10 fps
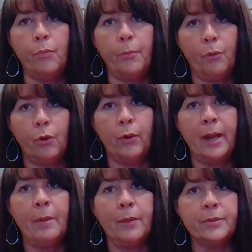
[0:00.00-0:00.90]
the
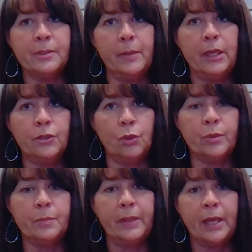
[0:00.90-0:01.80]
program I was speaking to
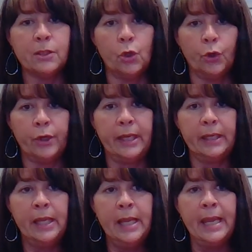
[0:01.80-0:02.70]
was Because Learning,